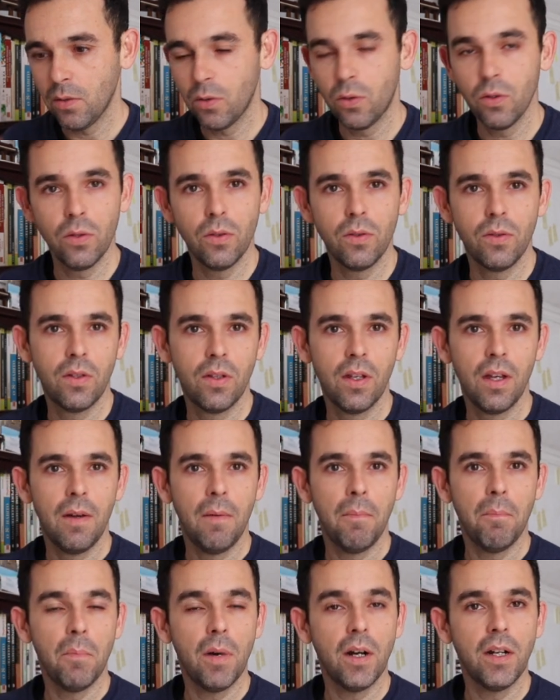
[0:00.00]
good
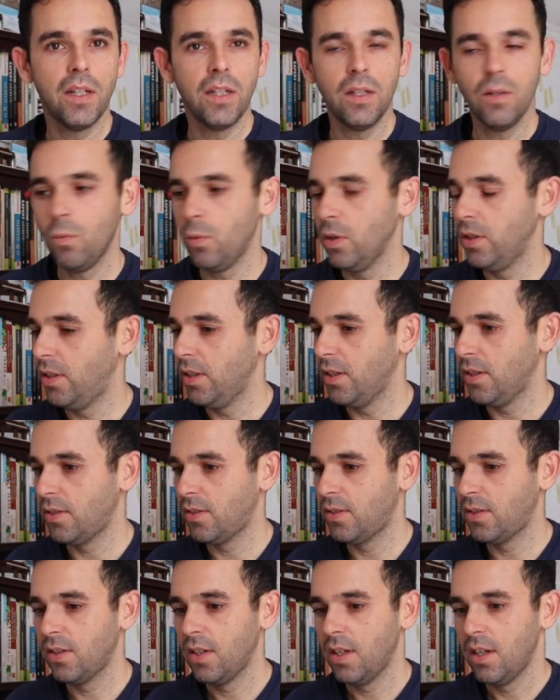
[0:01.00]
money with
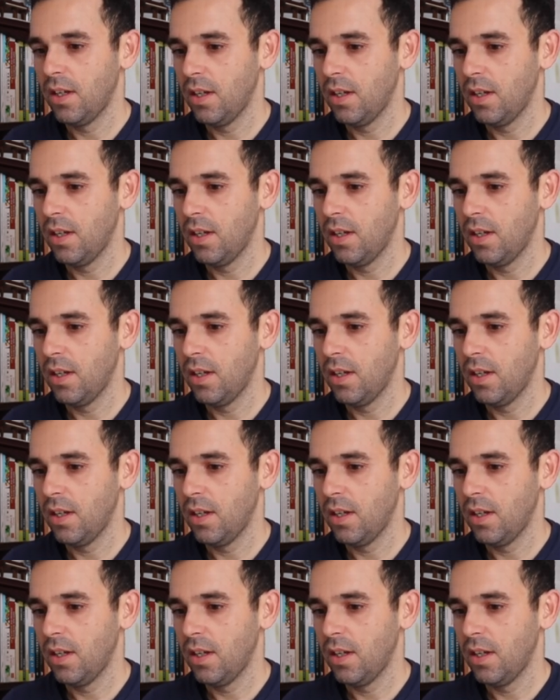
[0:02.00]
this